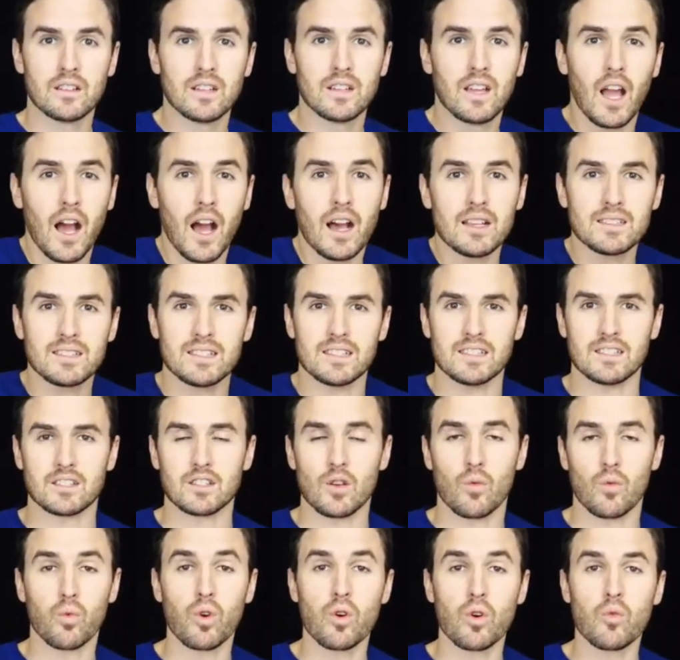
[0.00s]

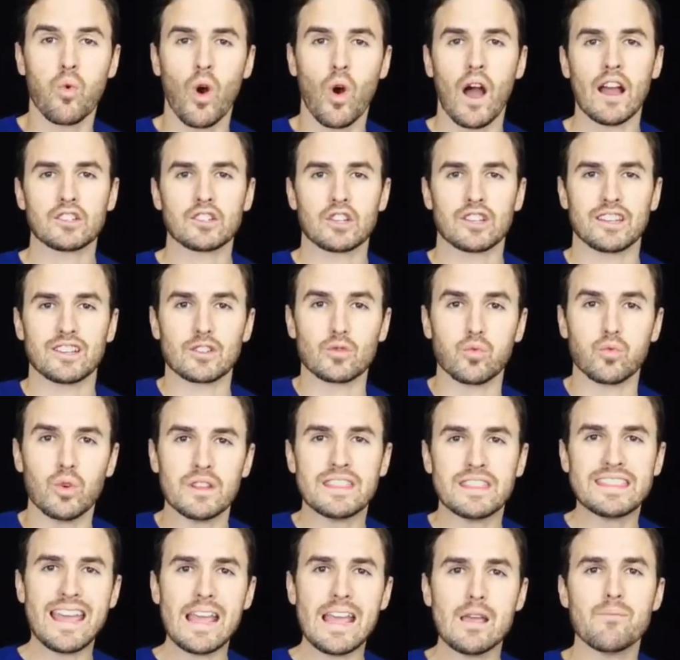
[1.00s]
cousins were watching this,
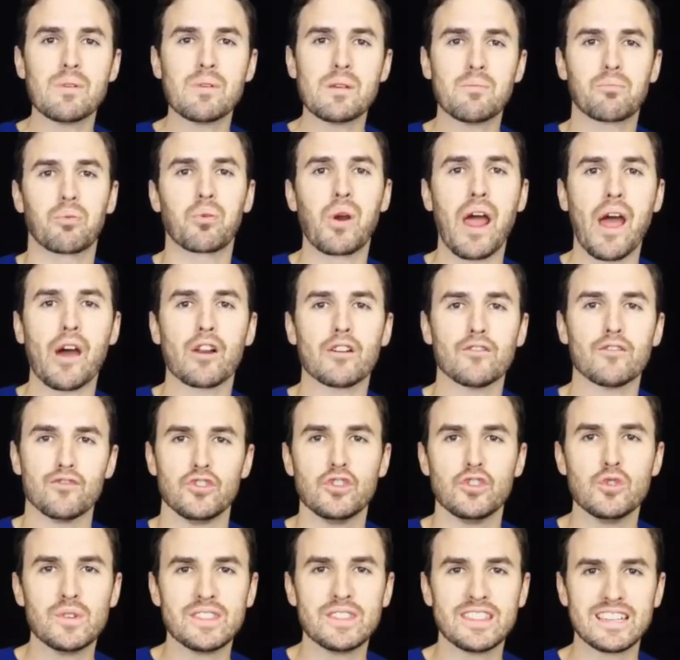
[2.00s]
would they be proud of
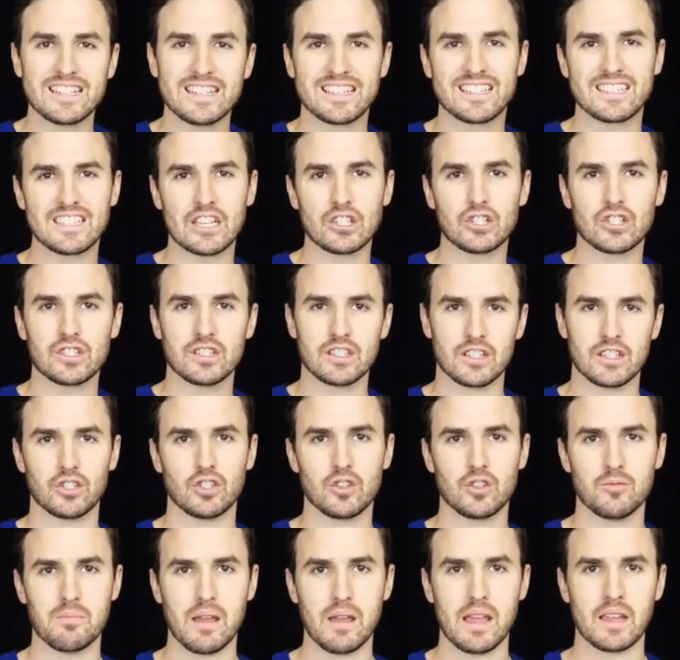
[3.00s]
you and the decisions
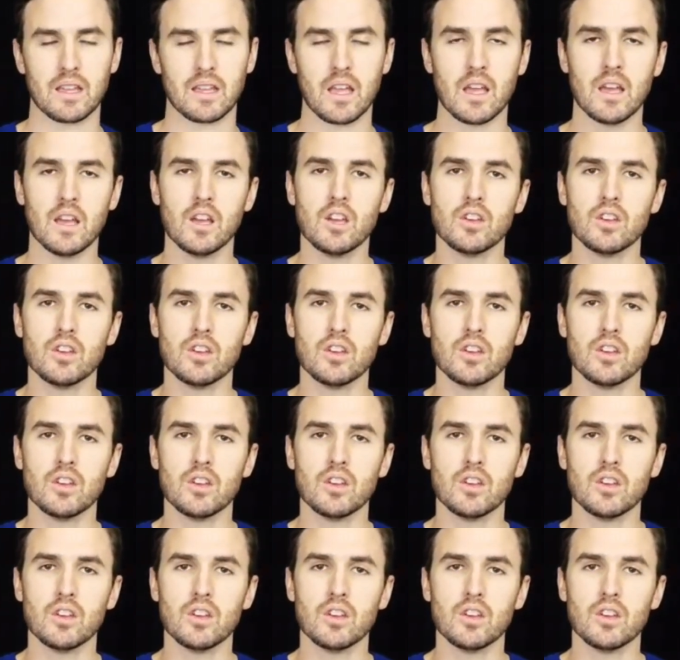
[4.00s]
that you make?